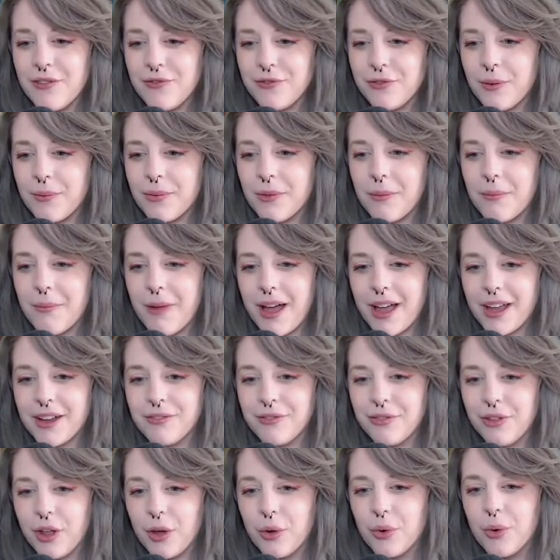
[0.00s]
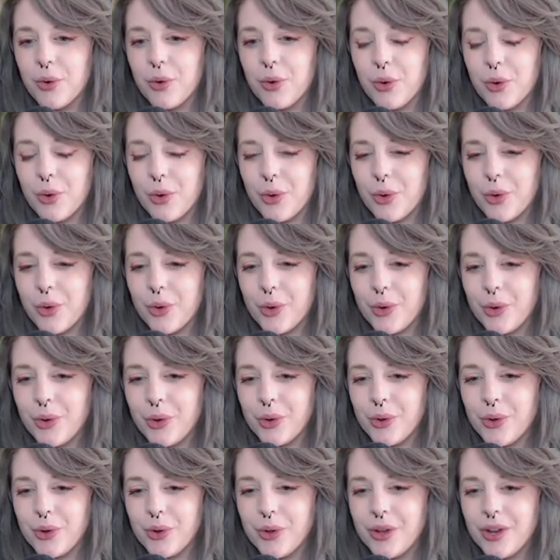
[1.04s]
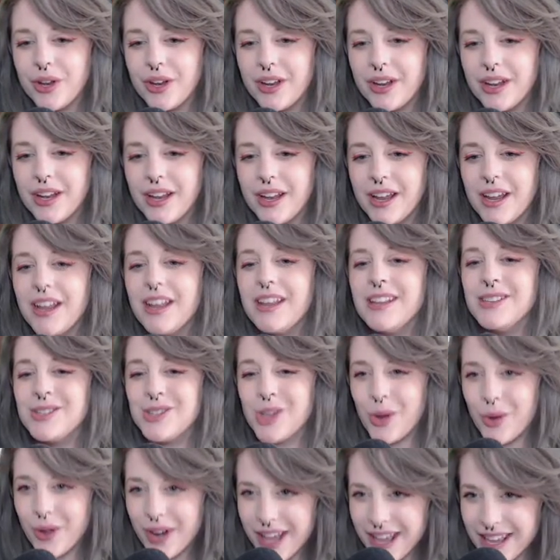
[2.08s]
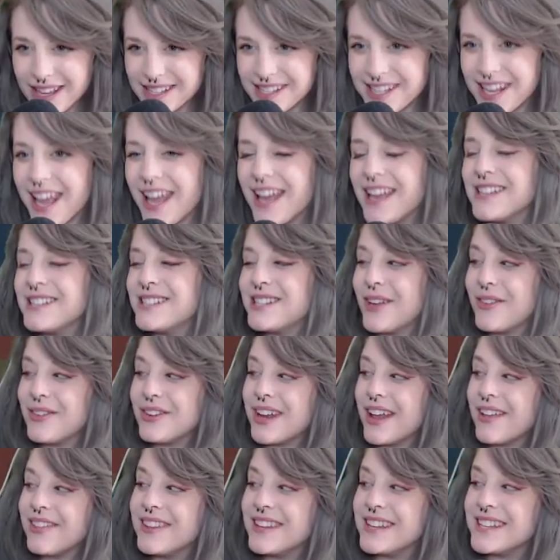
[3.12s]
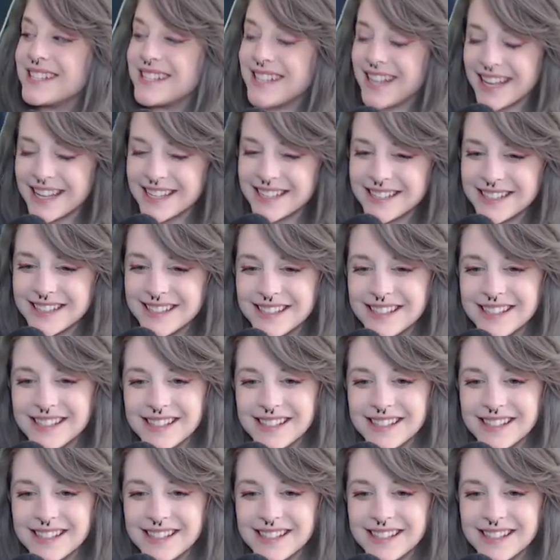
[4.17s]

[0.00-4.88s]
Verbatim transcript: from the mine? Ooh. So it is, yeah, Seven Deadly Sins.